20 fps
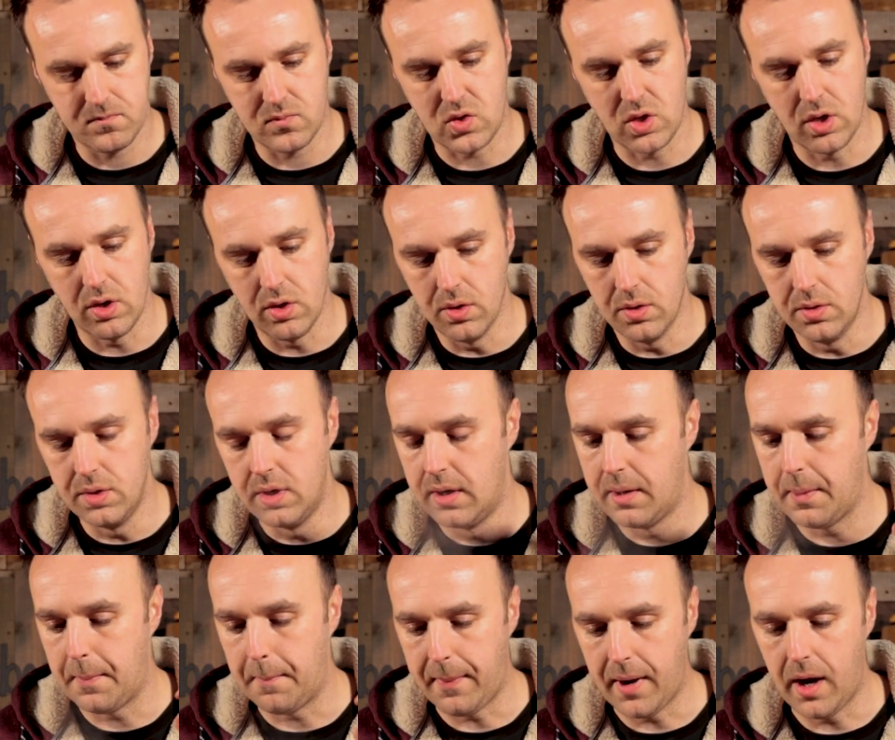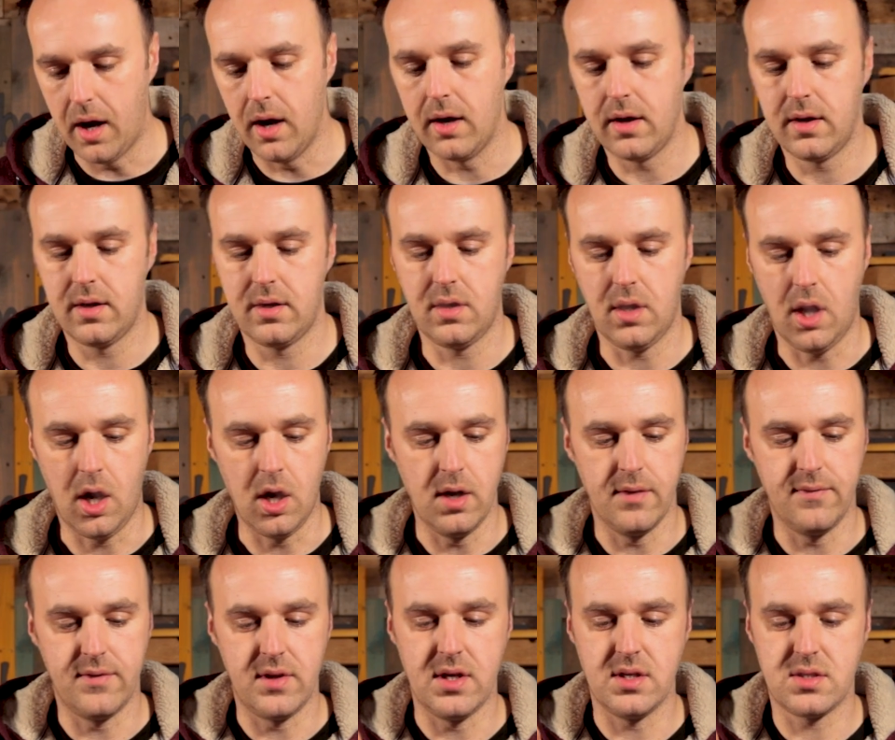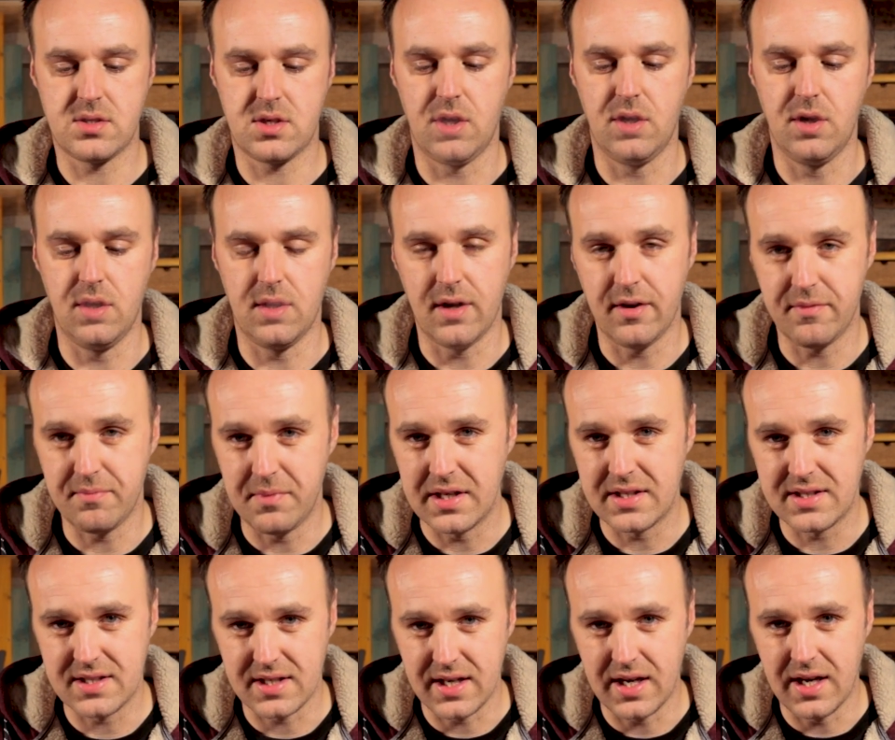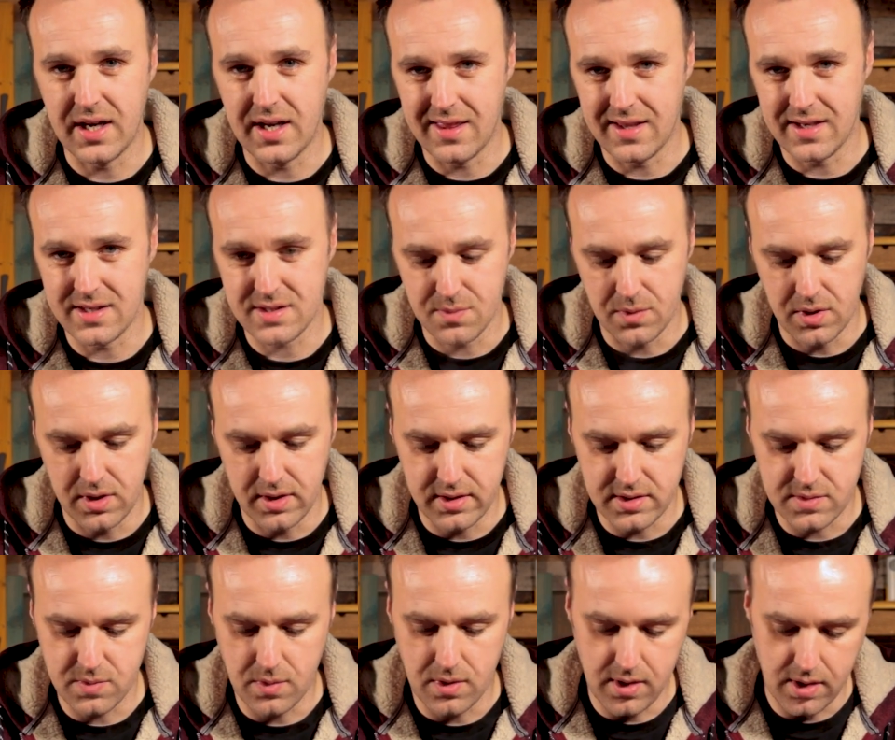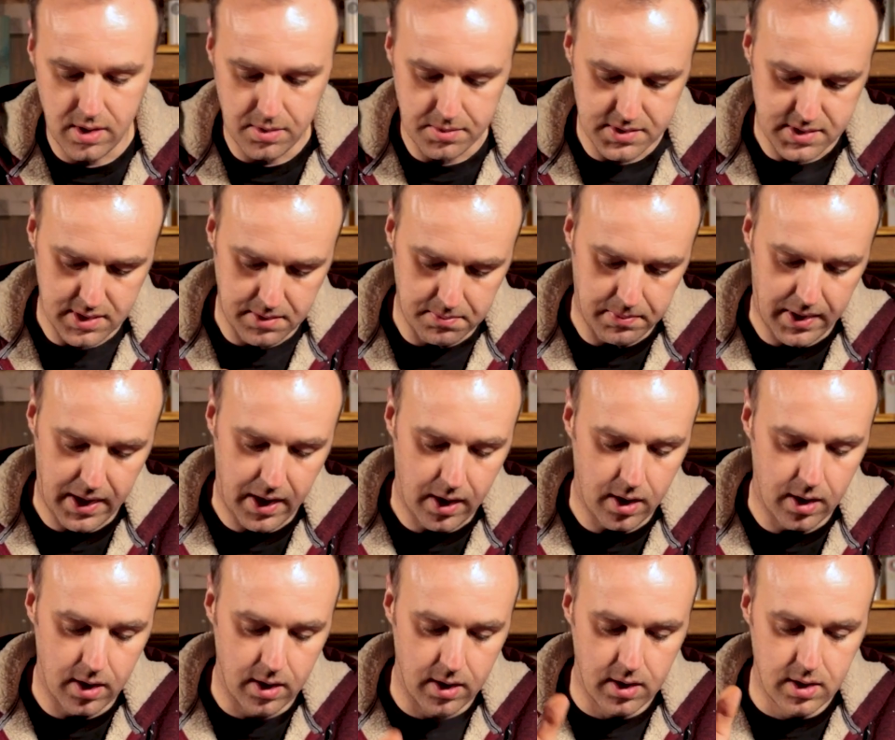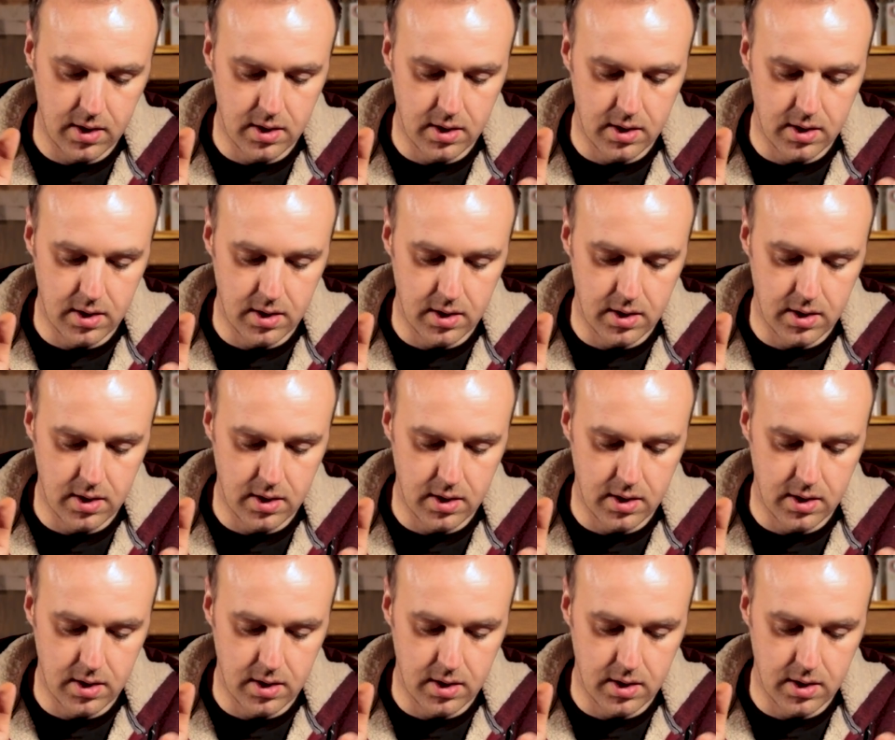Don't know, but out of these two that I've made today, this one is 100% better.